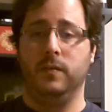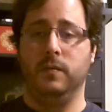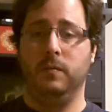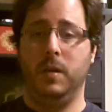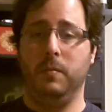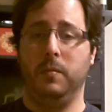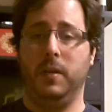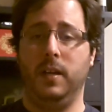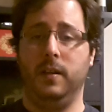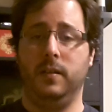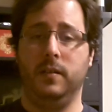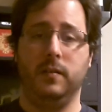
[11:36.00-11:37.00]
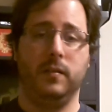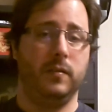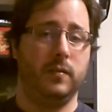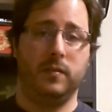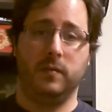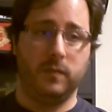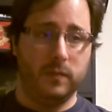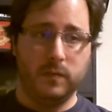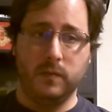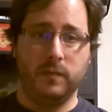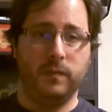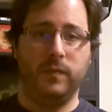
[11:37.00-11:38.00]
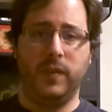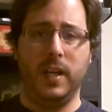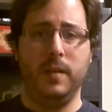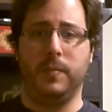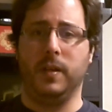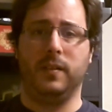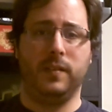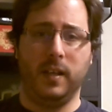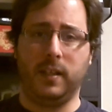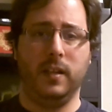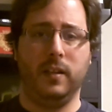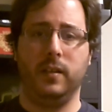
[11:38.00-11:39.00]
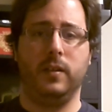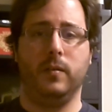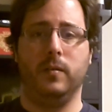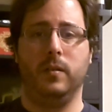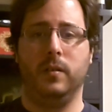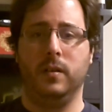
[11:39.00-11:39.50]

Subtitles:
remember, man, vape, it's not killing you.